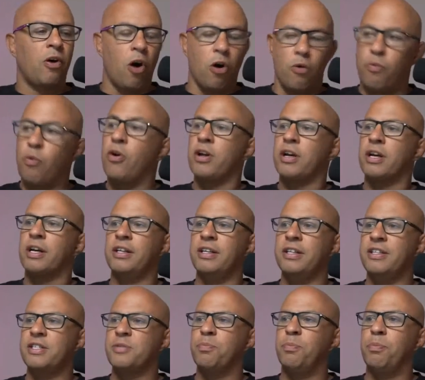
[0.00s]

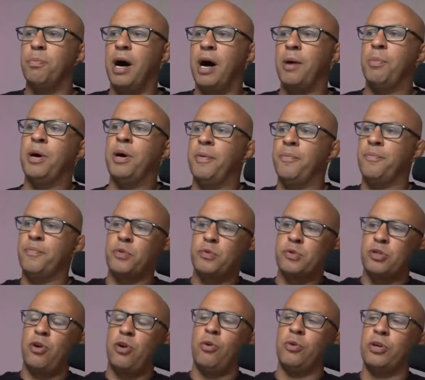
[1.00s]
ironically, this barber, it
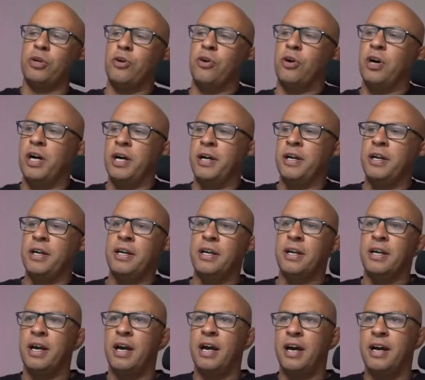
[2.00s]
was an older guy,
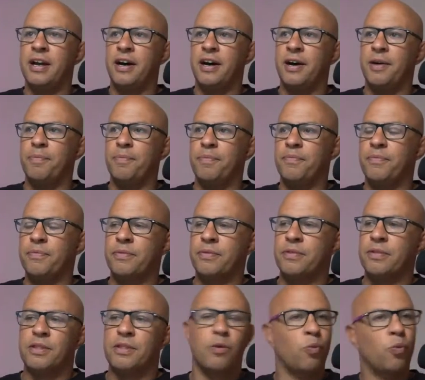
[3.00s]
had
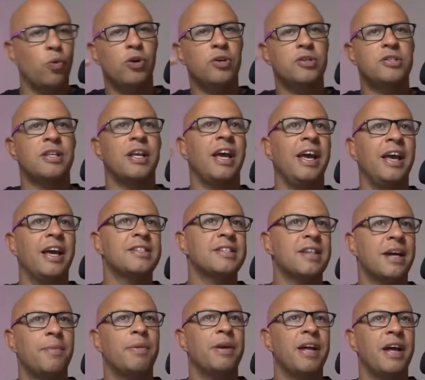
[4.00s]
the worst
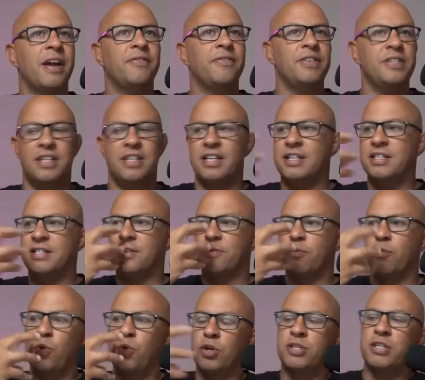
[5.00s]
hairs coming out of his ears and
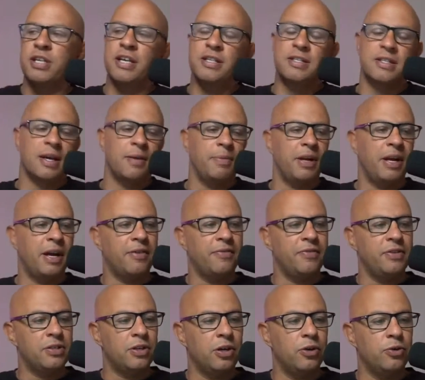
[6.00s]
the worst hairs coming out
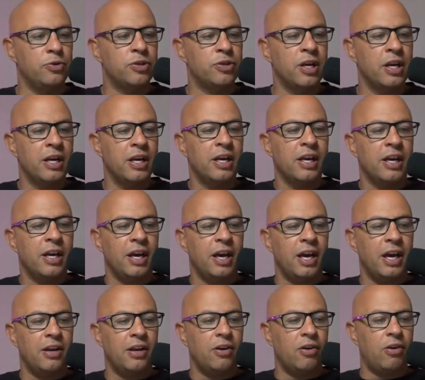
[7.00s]
of his nose.
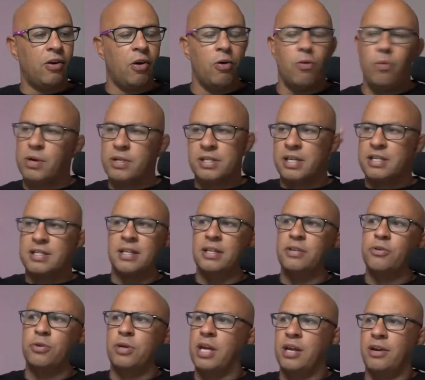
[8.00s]
And always, as a
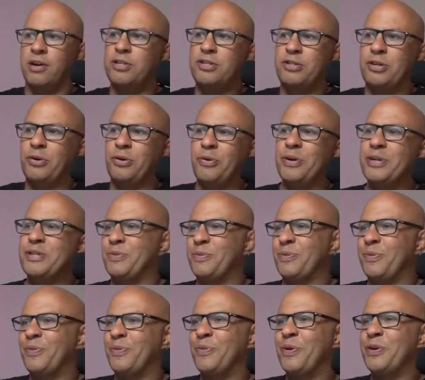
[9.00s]
little kid, I used to always
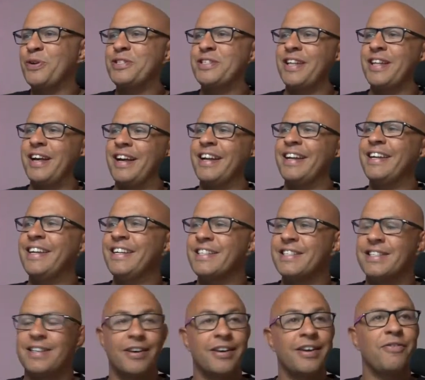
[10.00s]
watch that.
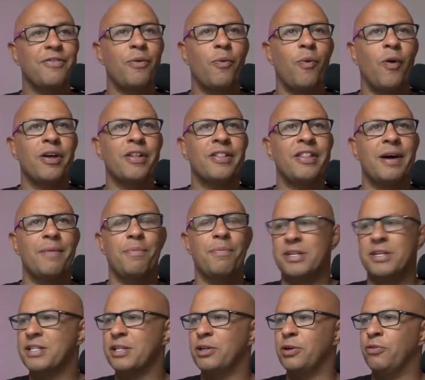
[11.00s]
So I never wanted that
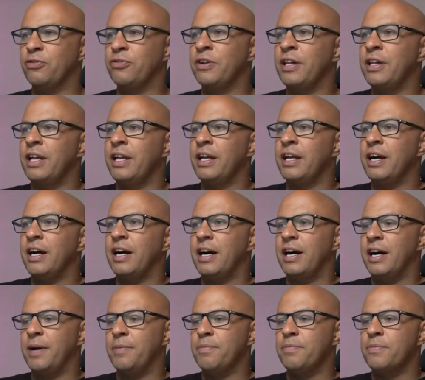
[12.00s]
myself.
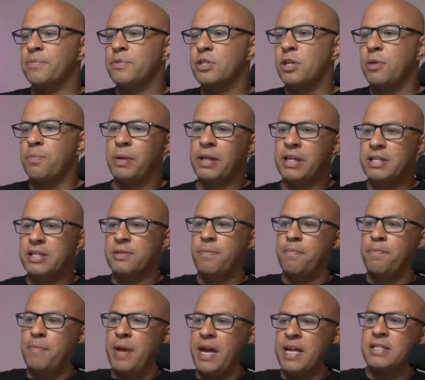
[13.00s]
So please,
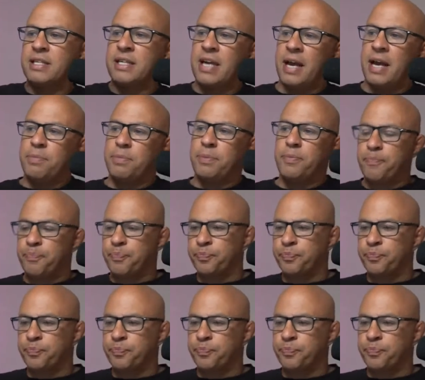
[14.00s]
Manscaped,